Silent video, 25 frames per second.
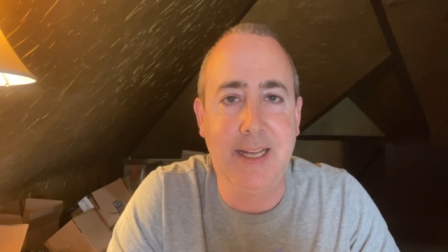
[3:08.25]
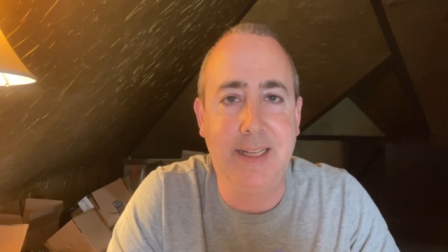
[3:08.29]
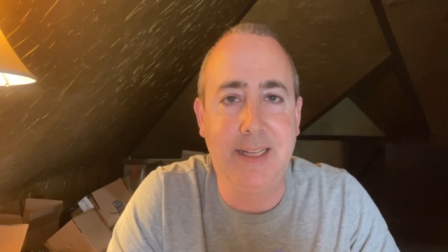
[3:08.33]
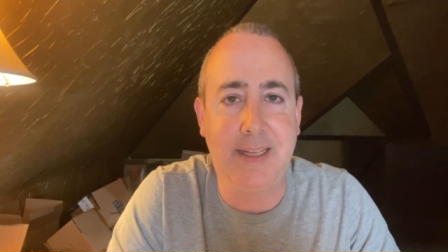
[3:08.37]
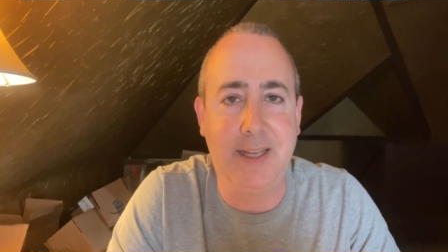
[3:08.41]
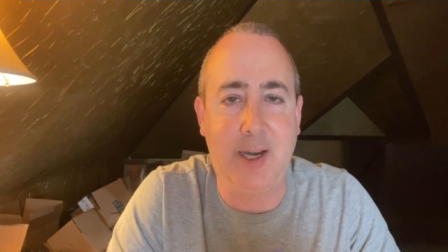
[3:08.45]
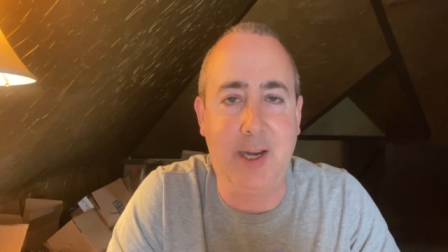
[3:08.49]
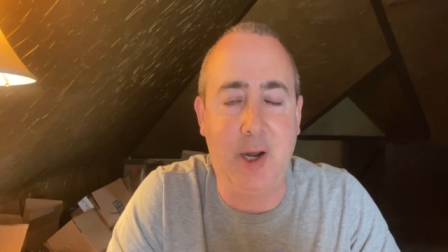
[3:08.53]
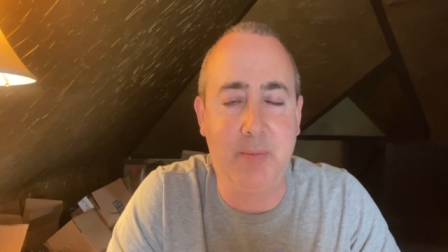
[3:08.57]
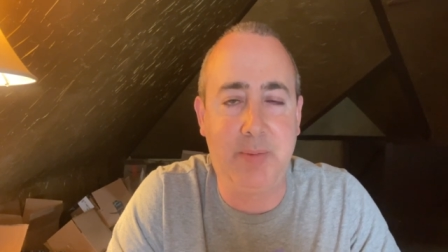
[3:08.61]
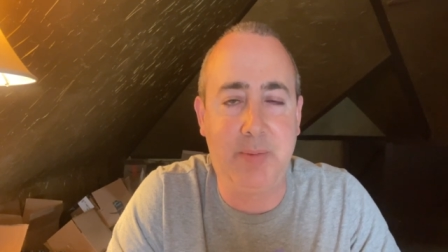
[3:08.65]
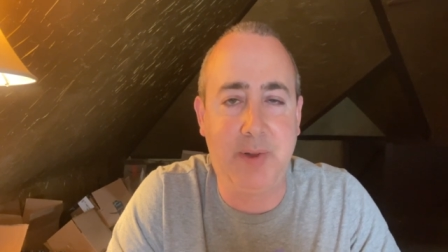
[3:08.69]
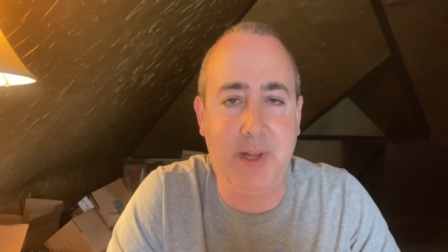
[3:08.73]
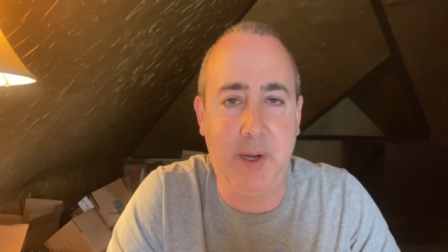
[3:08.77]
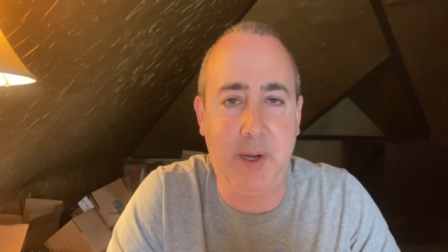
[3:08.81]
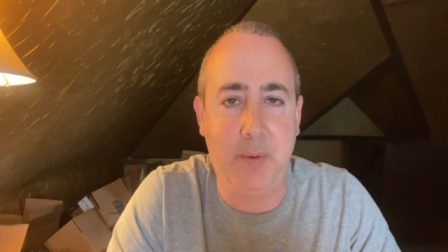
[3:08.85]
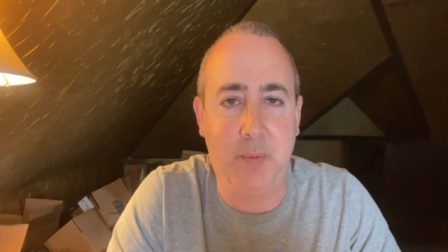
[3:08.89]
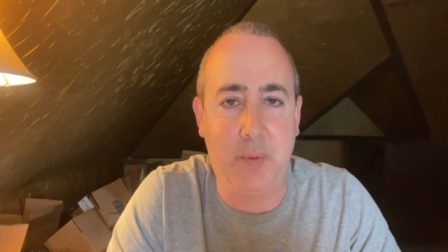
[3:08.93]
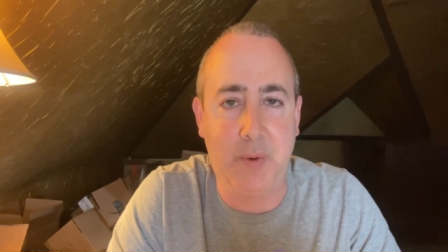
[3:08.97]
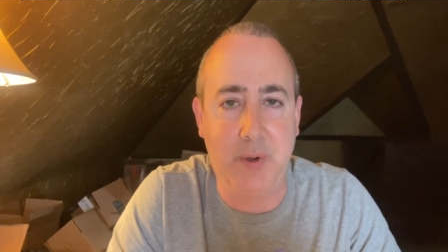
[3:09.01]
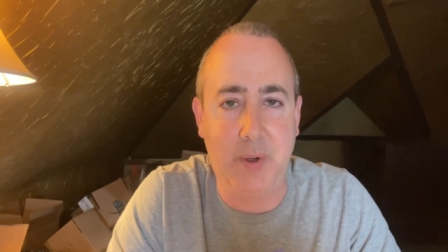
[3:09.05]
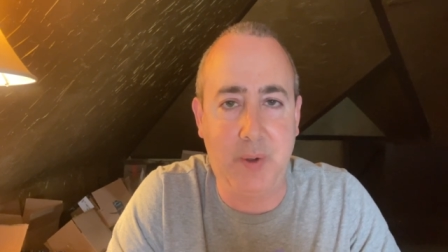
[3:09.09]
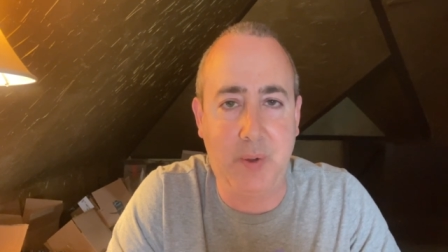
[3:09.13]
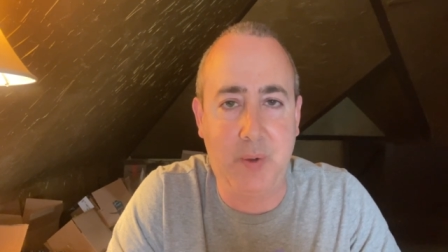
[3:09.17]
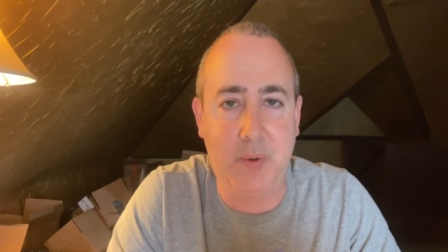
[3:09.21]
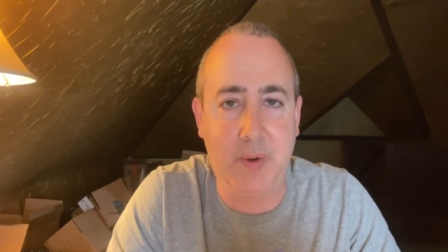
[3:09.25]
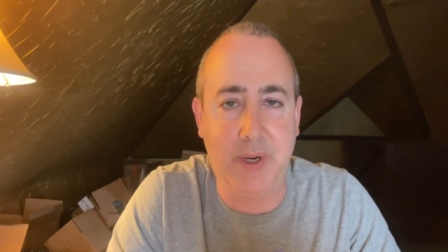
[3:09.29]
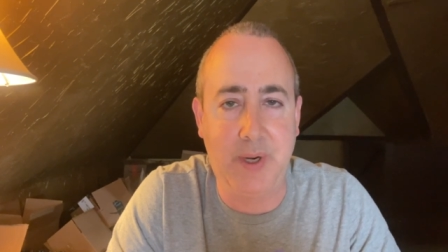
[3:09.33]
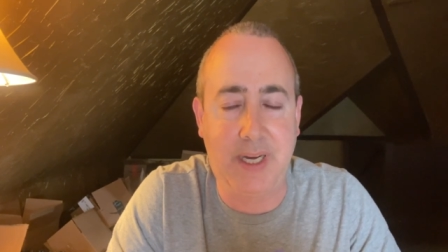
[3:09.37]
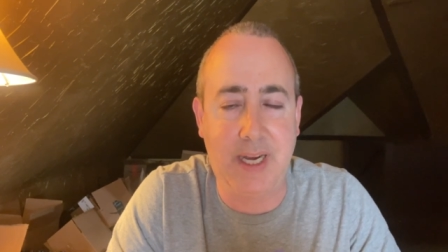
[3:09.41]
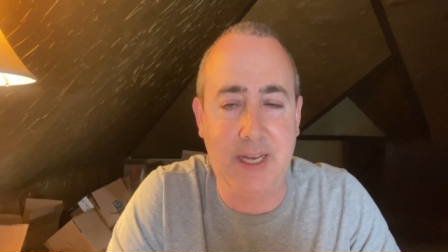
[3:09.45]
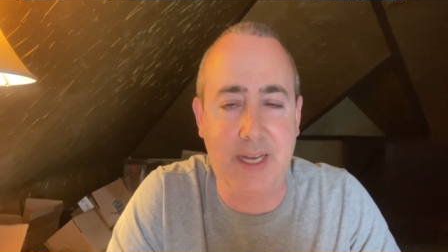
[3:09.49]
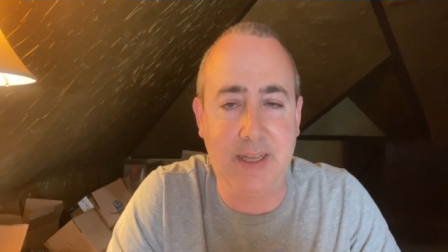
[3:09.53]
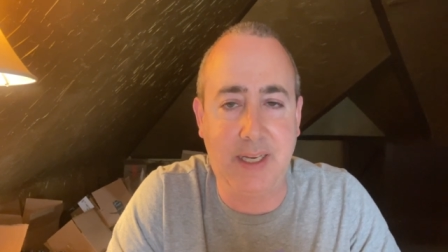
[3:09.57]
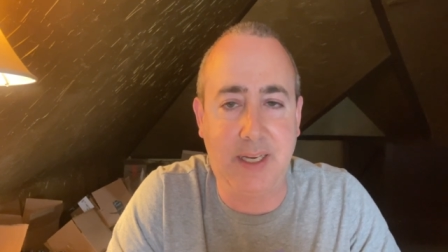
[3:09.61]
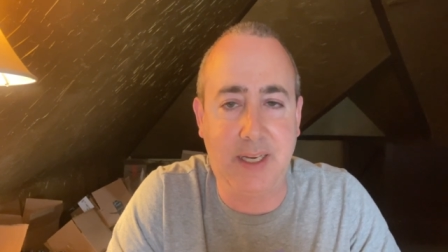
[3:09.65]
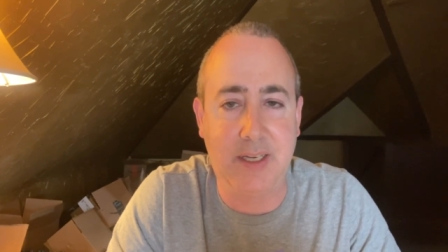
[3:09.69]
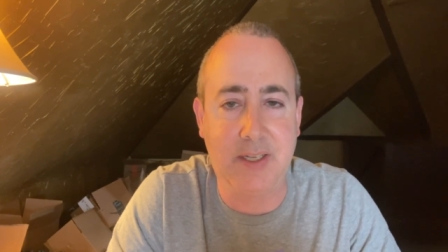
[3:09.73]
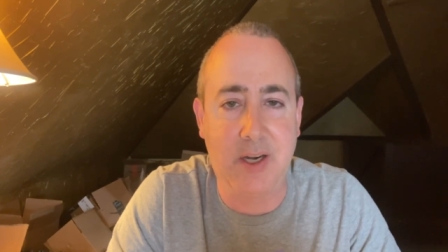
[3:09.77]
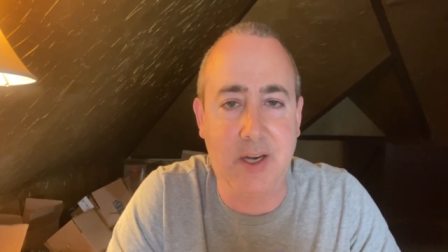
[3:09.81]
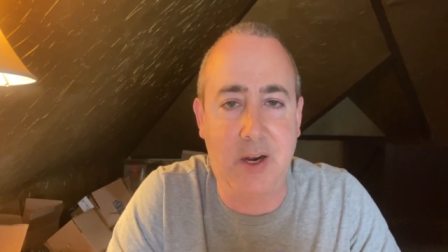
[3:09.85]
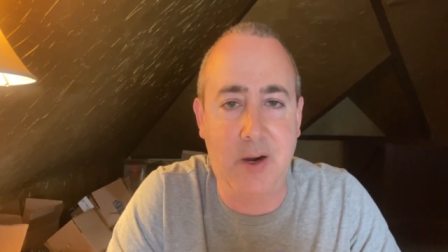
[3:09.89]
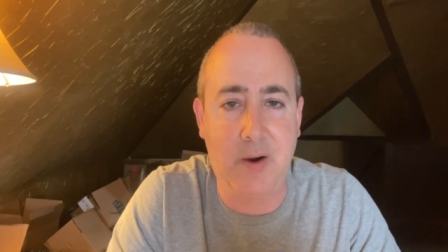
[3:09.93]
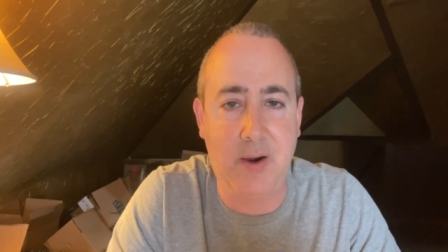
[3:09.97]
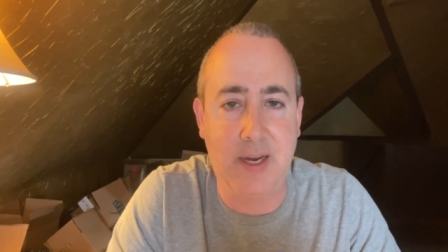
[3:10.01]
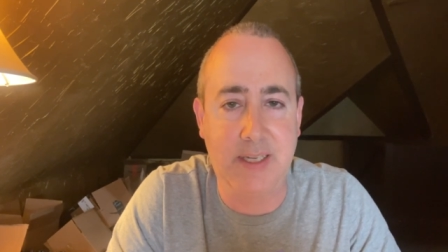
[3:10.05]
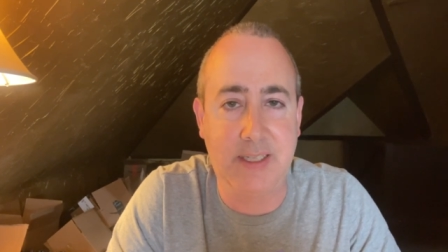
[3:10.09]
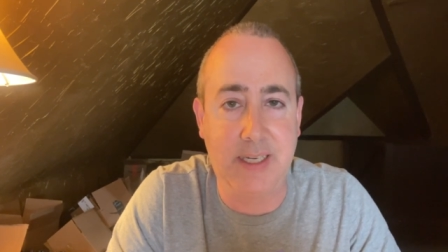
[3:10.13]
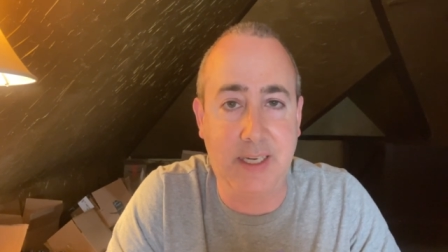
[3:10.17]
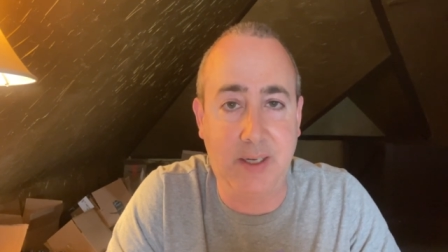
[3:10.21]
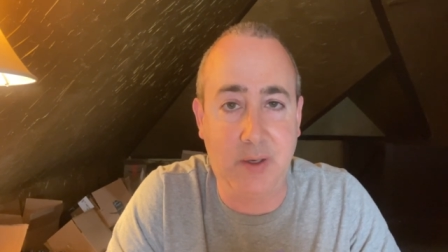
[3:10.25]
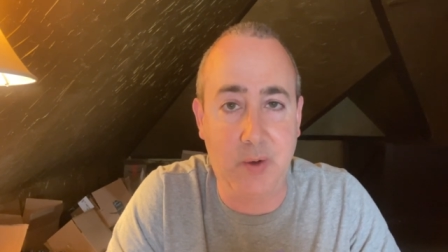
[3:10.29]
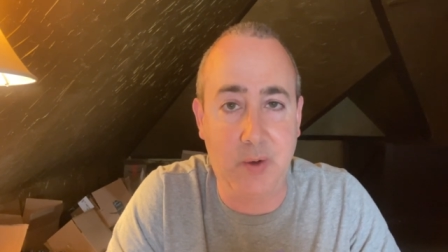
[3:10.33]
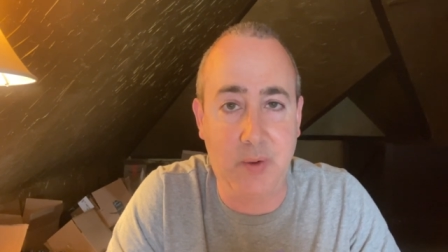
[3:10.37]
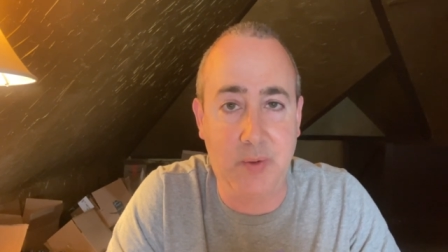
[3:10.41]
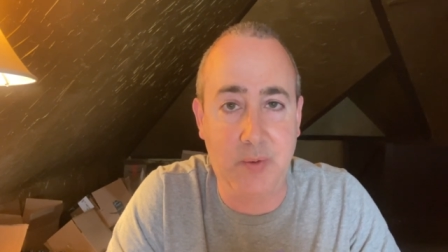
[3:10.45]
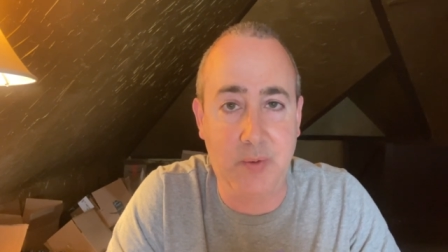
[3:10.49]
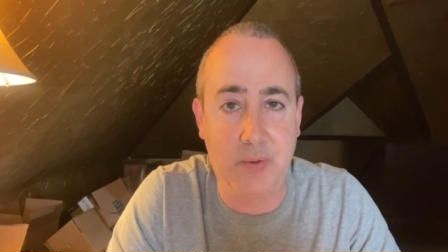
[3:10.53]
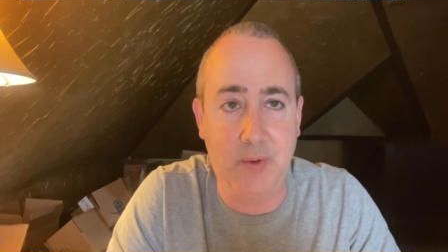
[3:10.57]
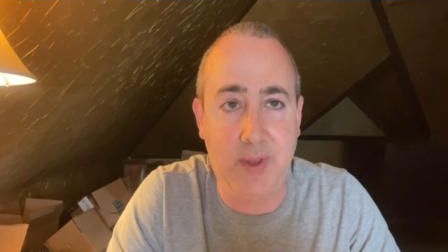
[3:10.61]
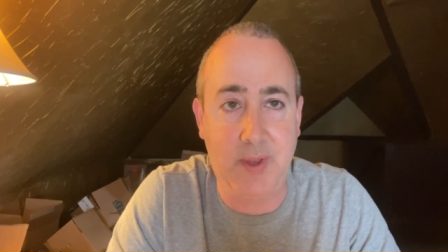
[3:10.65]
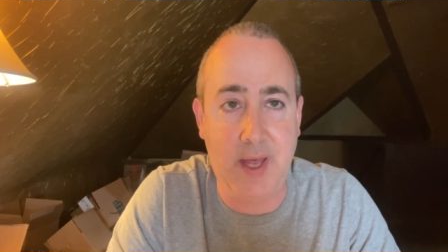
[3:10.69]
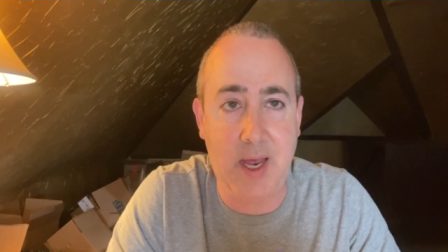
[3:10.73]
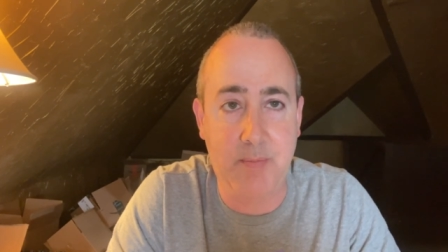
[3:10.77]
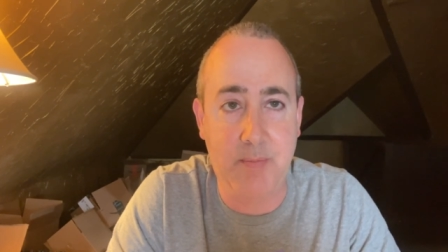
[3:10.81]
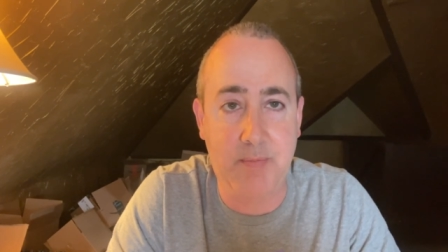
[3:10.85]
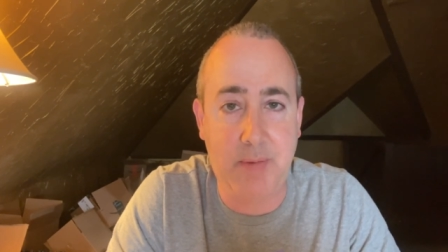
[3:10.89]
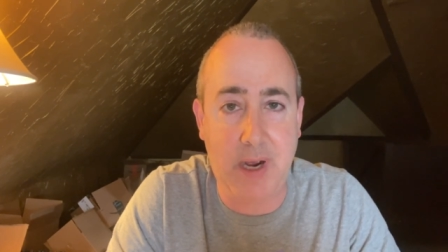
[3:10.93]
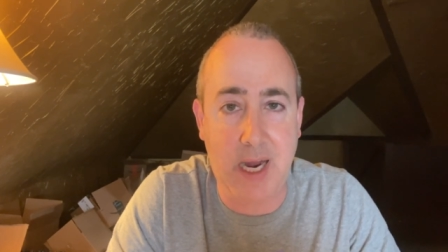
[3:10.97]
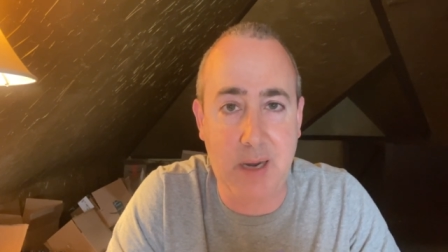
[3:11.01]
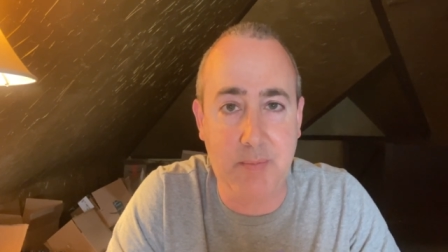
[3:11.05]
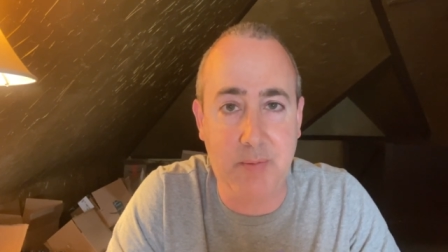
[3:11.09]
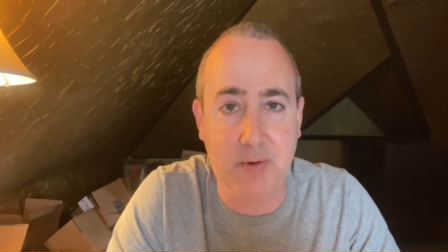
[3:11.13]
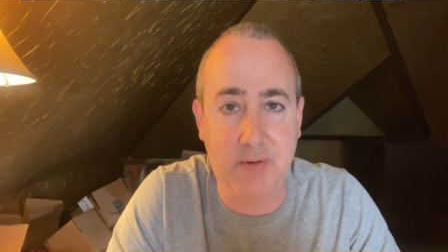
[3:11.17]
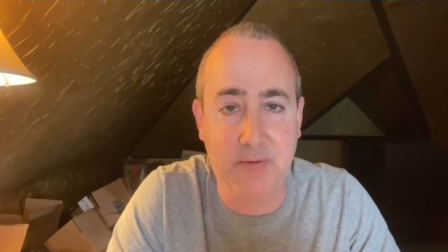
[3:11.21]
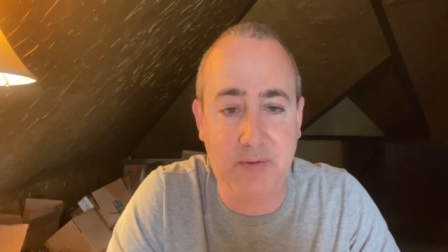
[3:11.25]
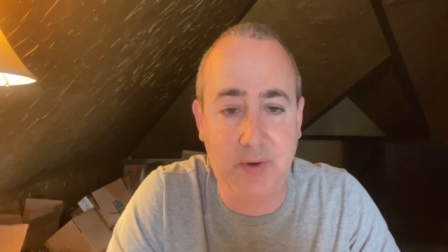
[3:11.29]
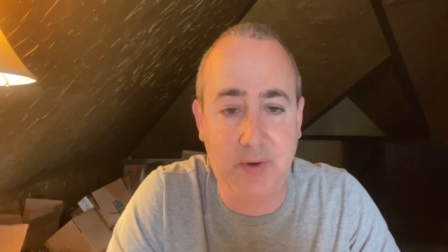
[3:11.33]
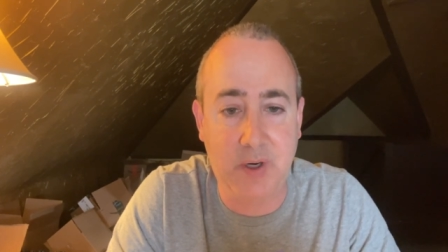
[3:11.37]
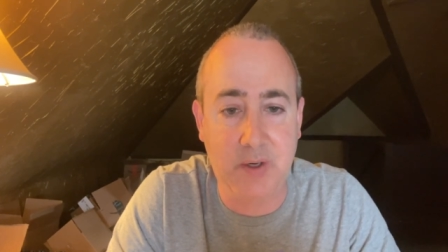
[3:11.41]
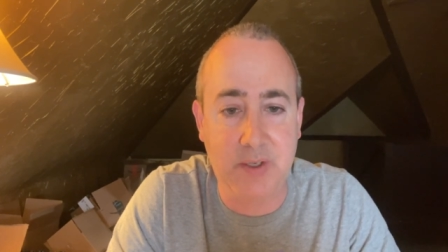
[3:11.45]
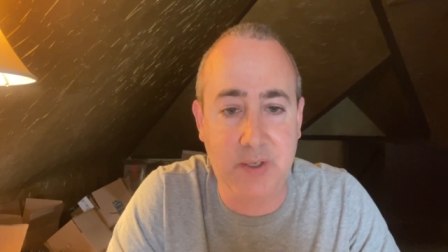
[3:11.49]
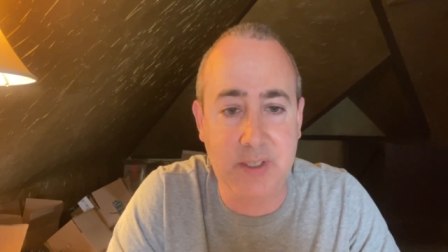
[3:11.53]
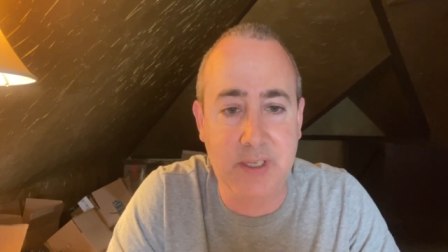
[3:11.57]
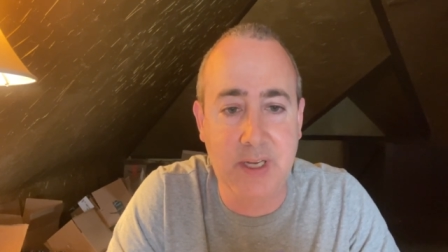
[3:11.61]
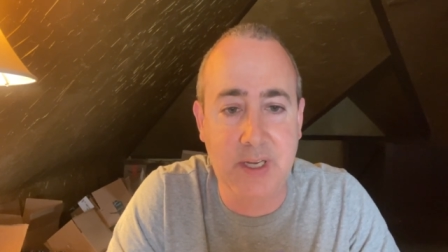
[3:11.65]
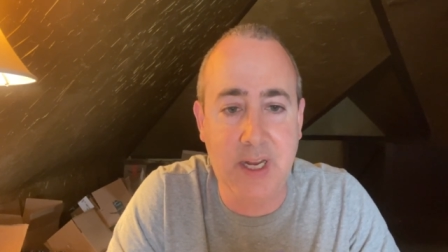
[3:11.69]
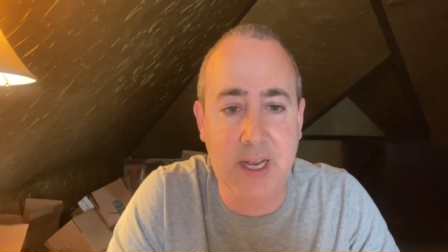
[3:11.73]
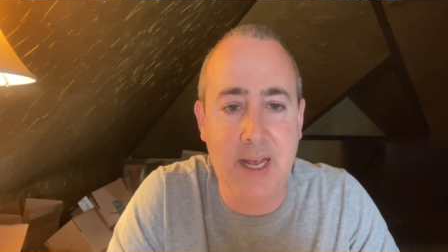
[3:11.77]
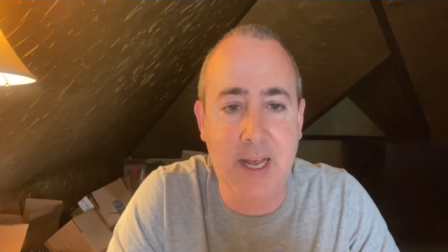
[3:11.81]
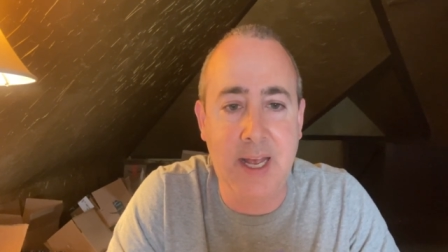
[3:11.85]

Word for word: that I'll play real quick on the guitar as I go through that Bible verse.